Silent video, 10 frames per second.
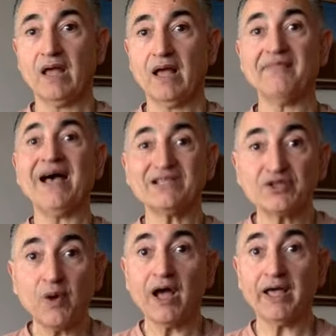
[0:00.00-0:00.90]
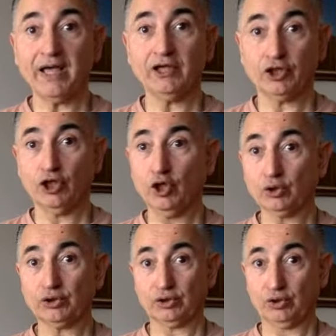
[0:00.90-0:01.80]
And that's why it
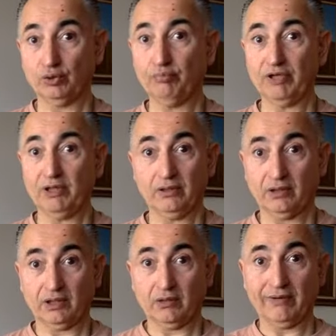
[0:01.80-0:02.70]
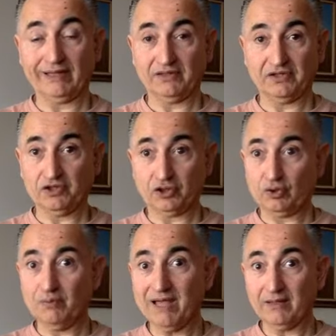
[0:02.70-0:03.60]
looked to be the correct decision
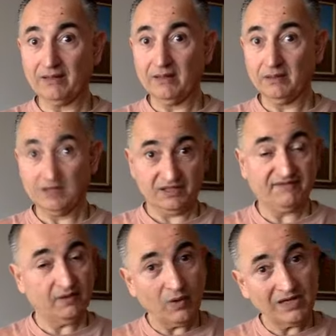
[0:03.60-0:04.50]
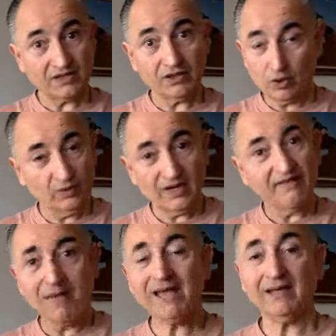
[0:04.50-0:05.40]
to make. Because if it wasn't, you wouldn't
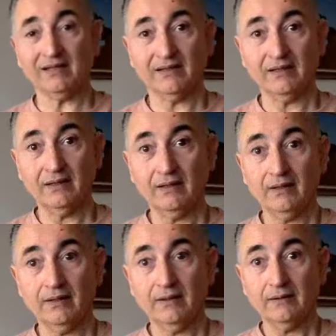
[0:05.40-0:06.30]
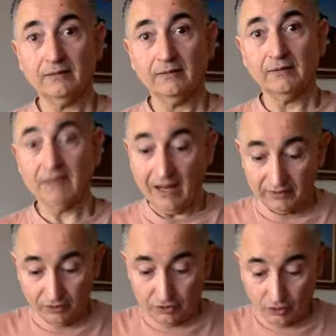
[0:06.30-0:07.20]
have made it.
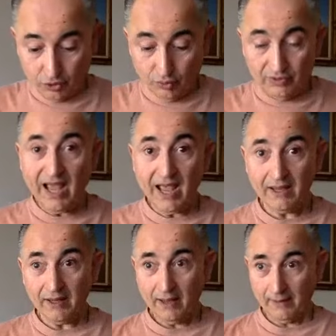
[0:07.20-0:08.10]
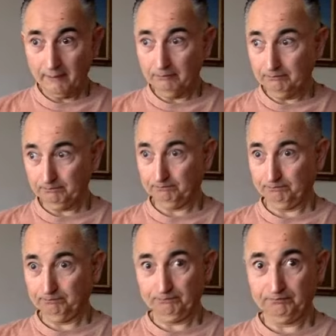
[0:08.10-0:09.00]
Now, today,
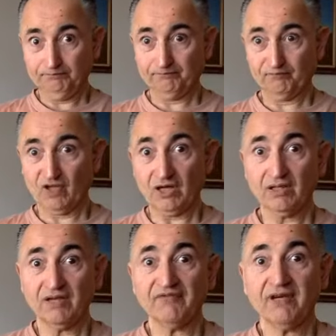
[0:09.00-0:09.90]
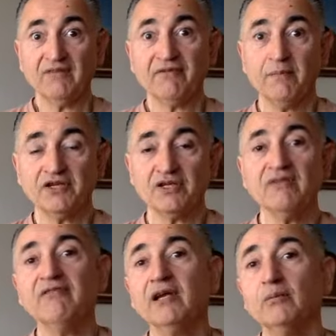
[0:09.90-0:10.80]
there are different information
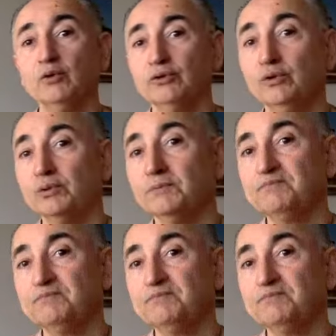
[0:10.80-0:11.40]
available to you.